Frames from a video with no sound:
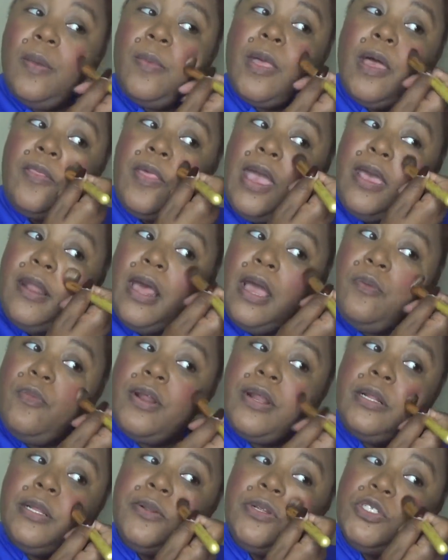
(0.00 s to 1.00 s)
now that I
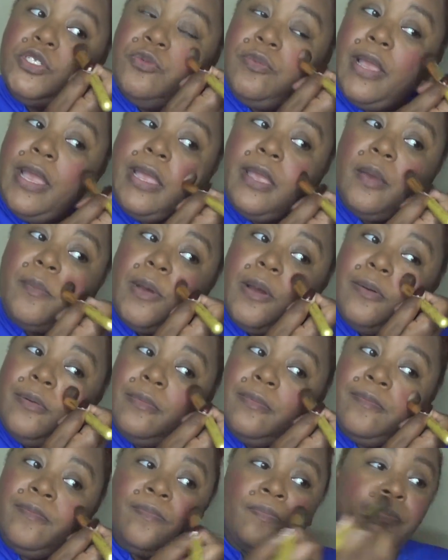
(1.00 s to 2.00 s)
went a little too ham on.
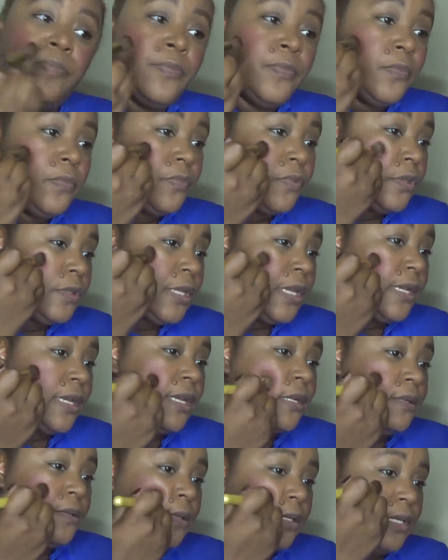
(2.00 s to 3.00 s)
So I
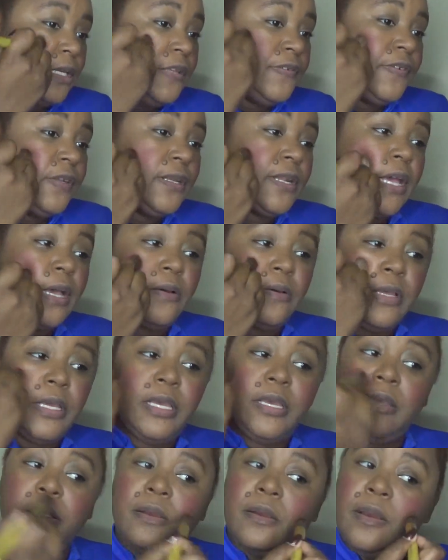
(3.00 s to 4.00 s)
got to even it out
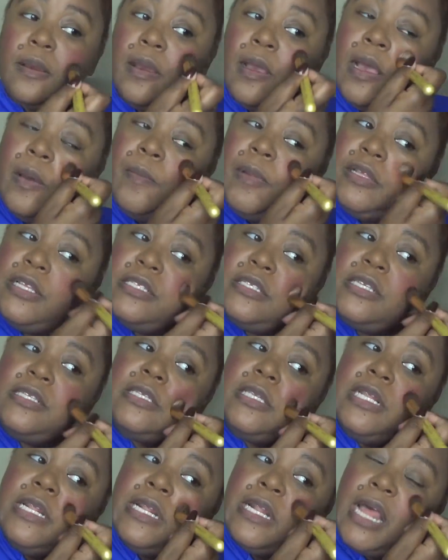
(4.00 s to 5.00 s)
here. But this is
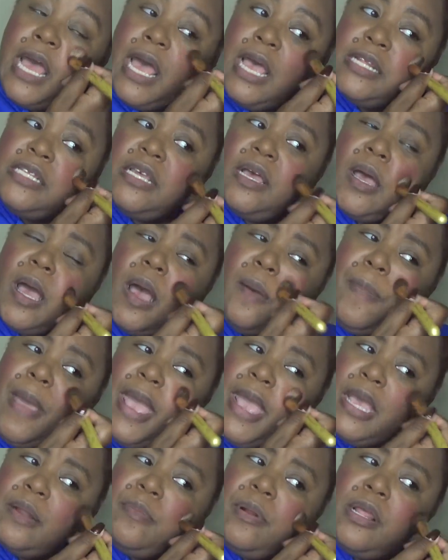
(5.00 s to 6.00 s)
not a
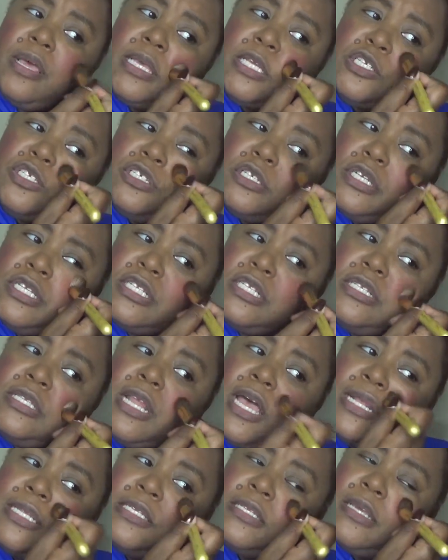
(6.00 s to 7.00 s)
bad blush. It's
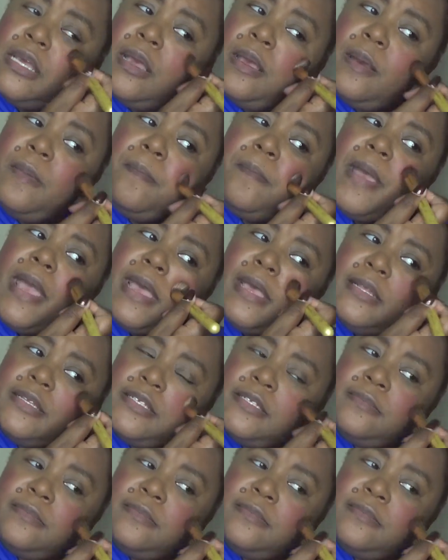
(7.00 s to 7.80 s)
not bad.